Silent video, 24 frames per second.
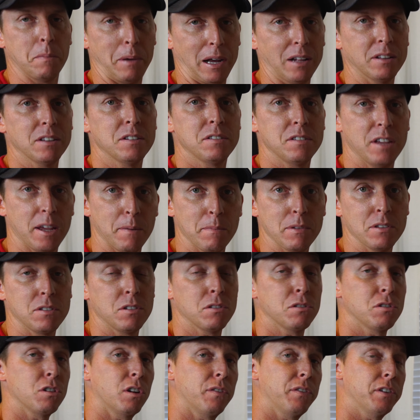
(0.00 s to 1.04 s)
about the same as
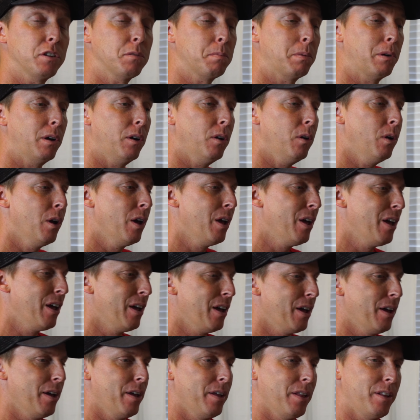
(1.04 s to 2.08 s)
the Surface Pro,
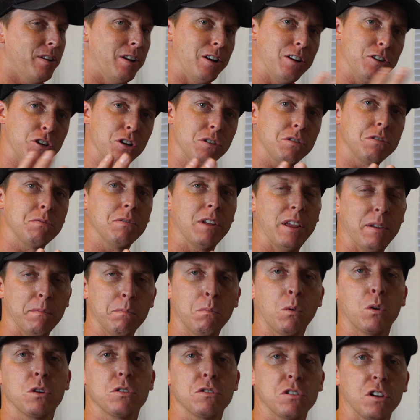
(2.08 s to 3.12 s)
just
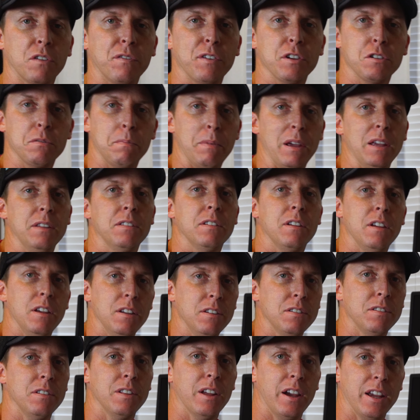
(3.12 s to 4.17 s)
more surface space
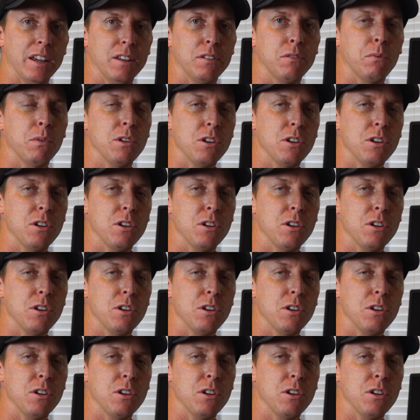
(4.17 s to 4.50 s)
is nice.